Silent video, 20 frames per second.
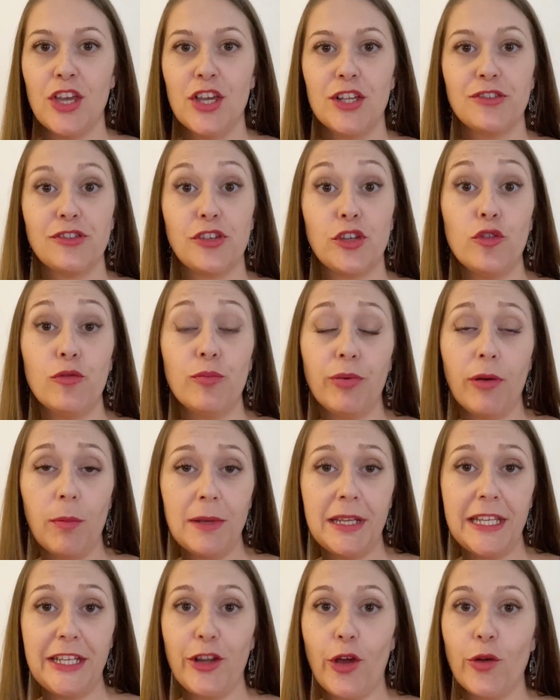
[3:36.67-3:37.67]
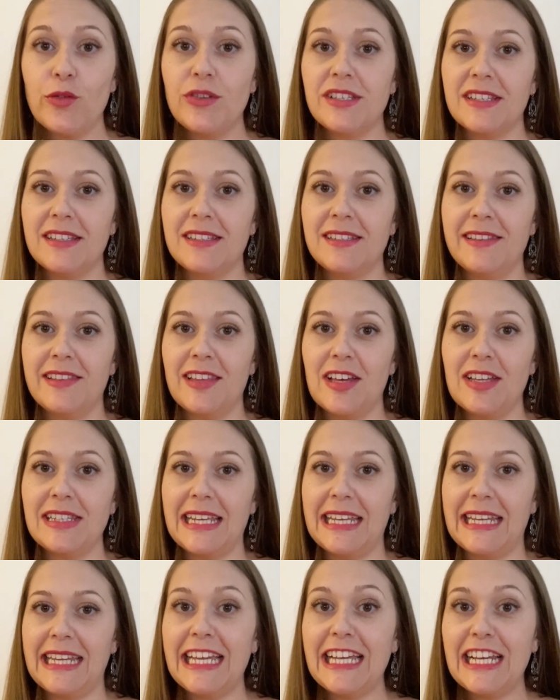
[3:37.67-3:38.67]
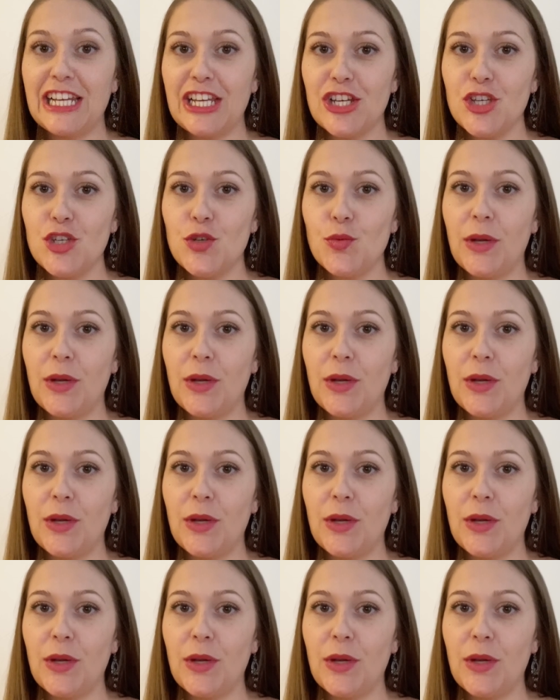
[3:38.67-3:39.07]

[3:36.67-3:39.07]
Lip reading: So you've probably noticed that in English,